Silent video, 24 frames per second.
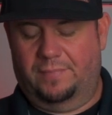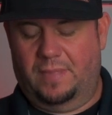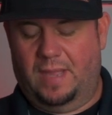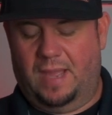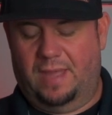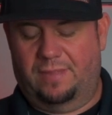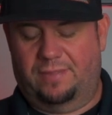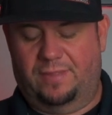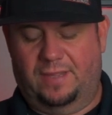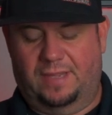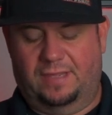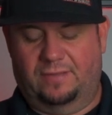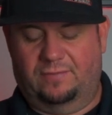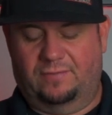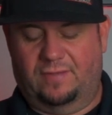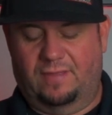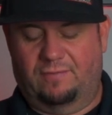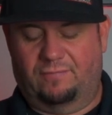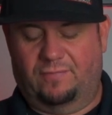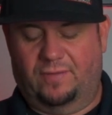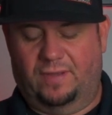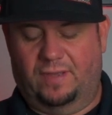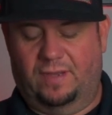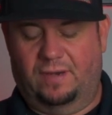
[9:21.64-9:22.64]
I think it's
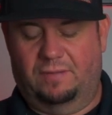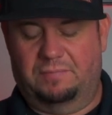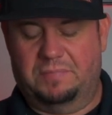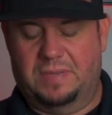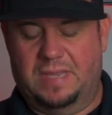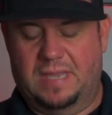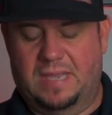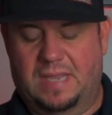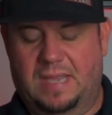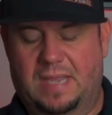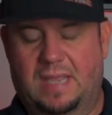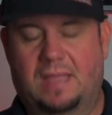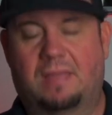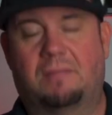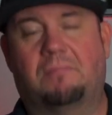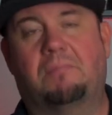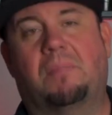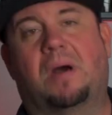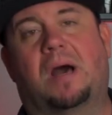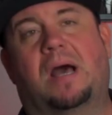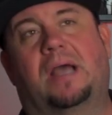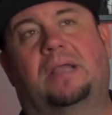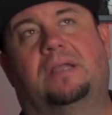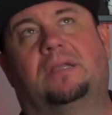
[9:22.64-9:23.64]
definitely going to be
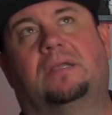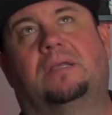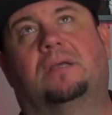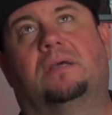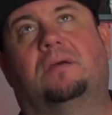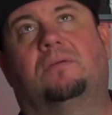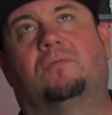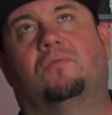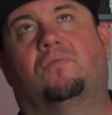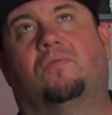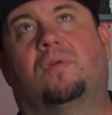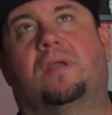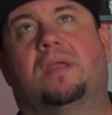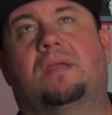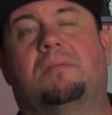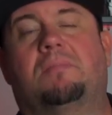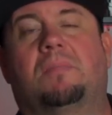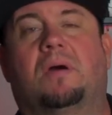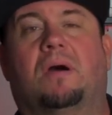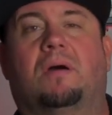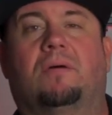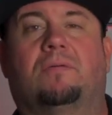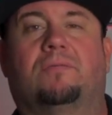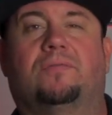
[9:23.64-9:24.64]
in my
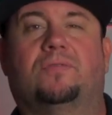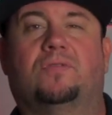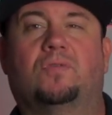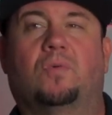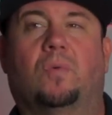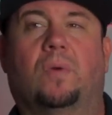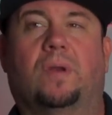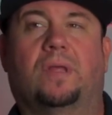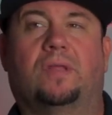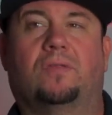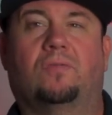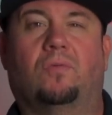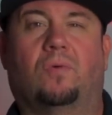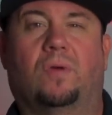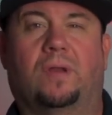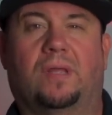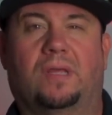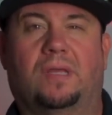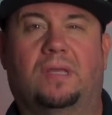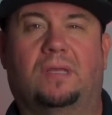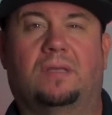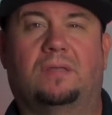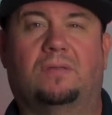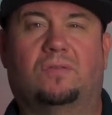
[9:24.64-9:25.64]
ream of
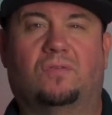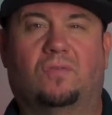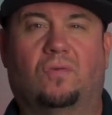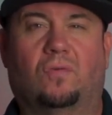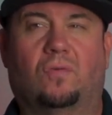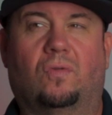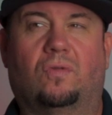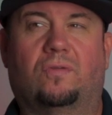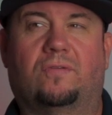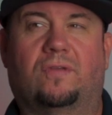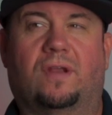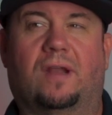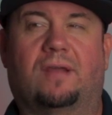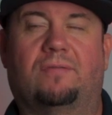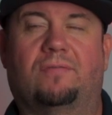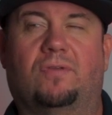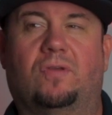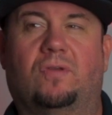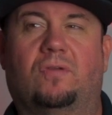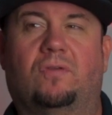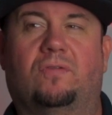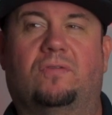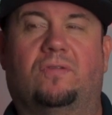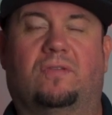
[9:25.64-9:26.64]
2020 tools that I've
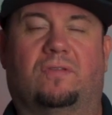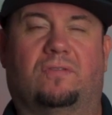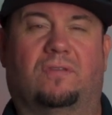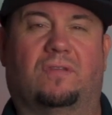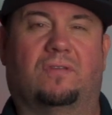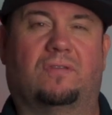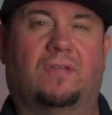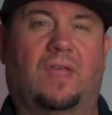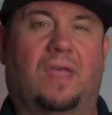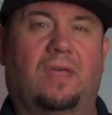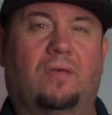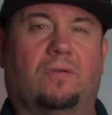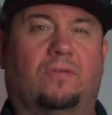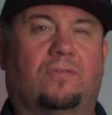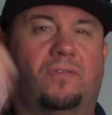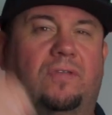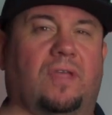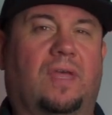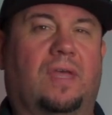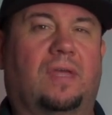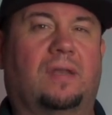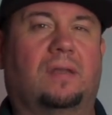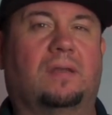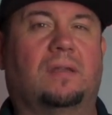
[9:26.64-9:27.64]
used, is this hail
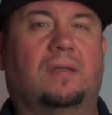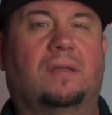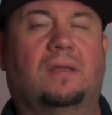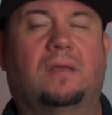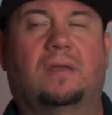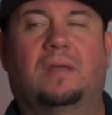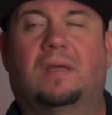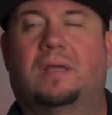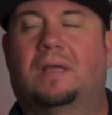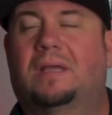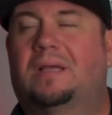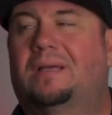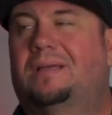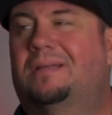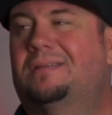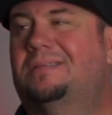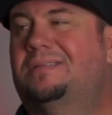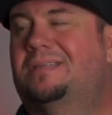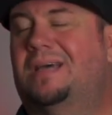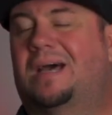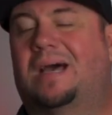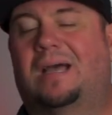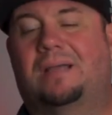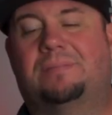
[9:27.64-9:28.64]
set,
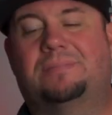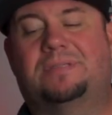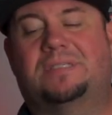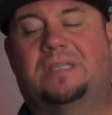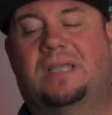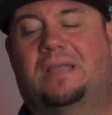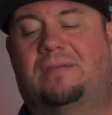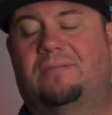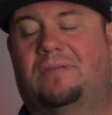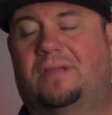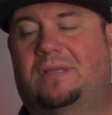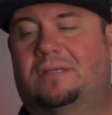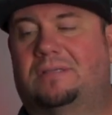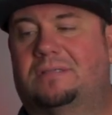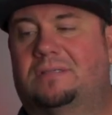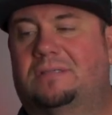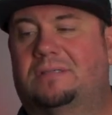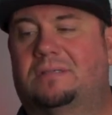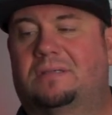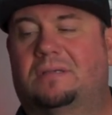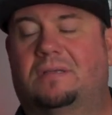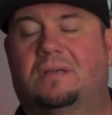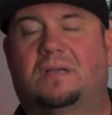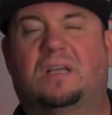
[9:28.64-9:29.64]
time
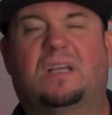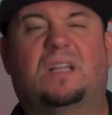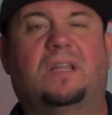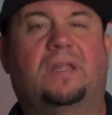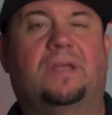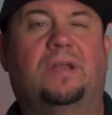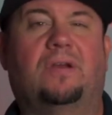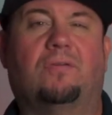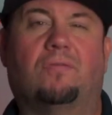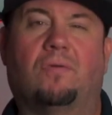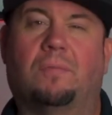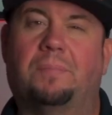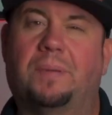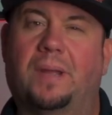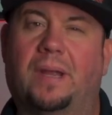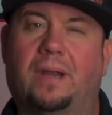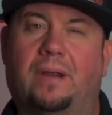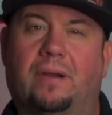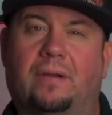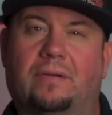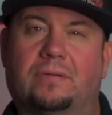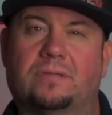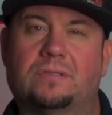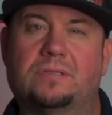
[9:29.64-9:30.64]
savings, cleaner
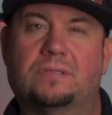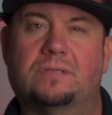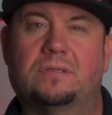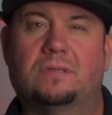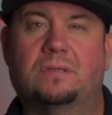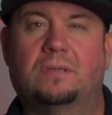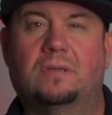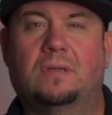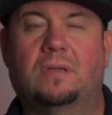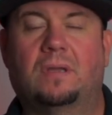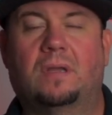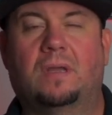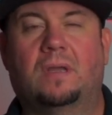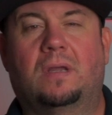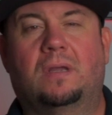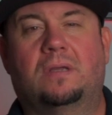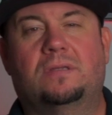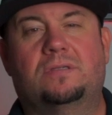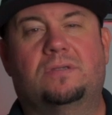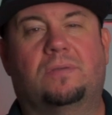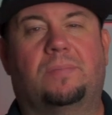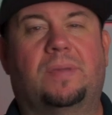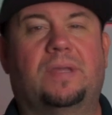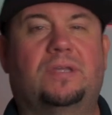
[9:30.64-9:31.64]
repairs.
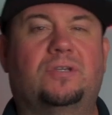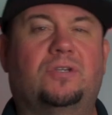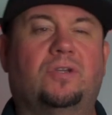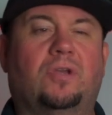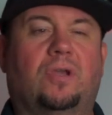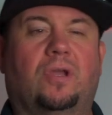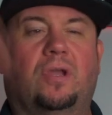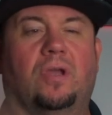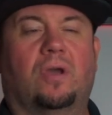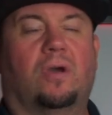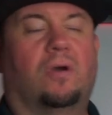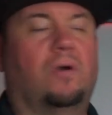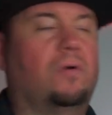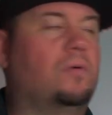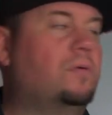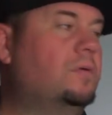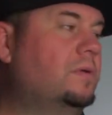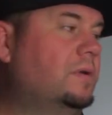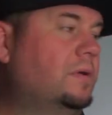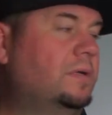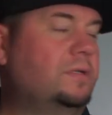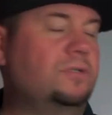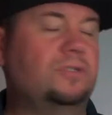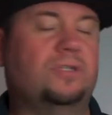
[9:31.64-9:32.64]
So make sure you
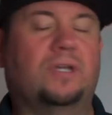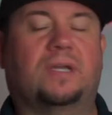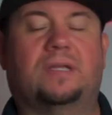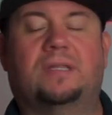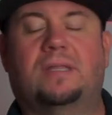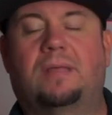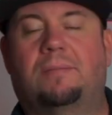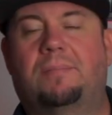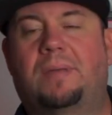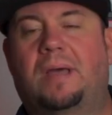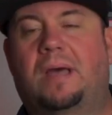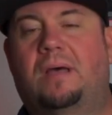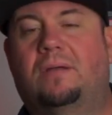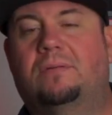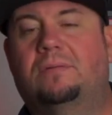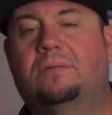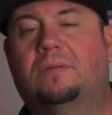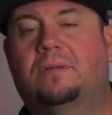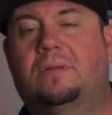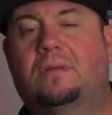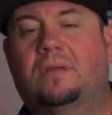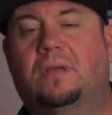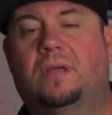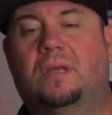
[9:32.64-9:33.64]
go check them
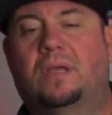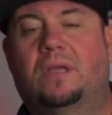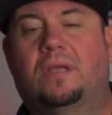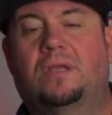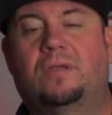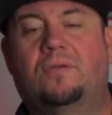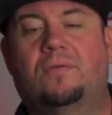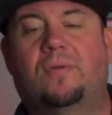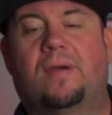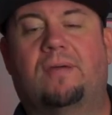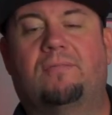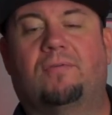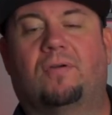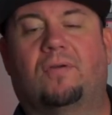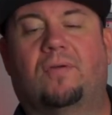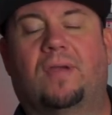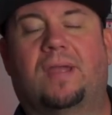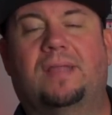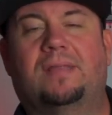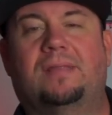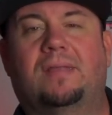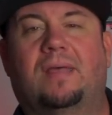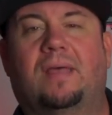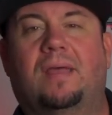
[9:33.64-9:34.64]
out. You have a
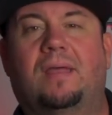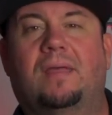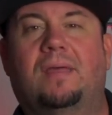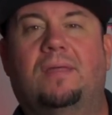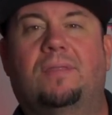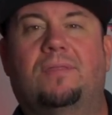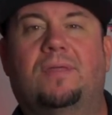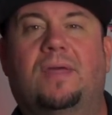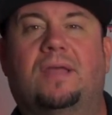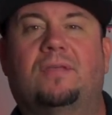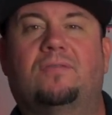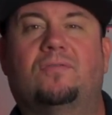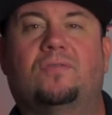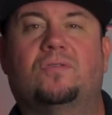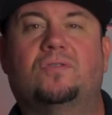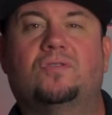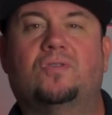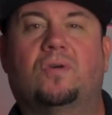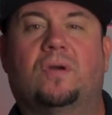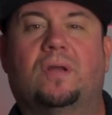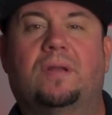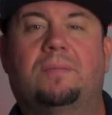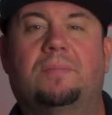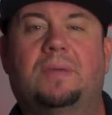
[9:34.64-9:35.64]
great day. Thanks for
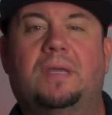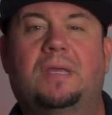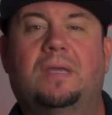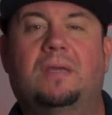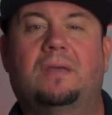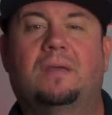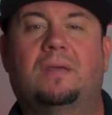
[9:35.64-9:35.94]
joining me,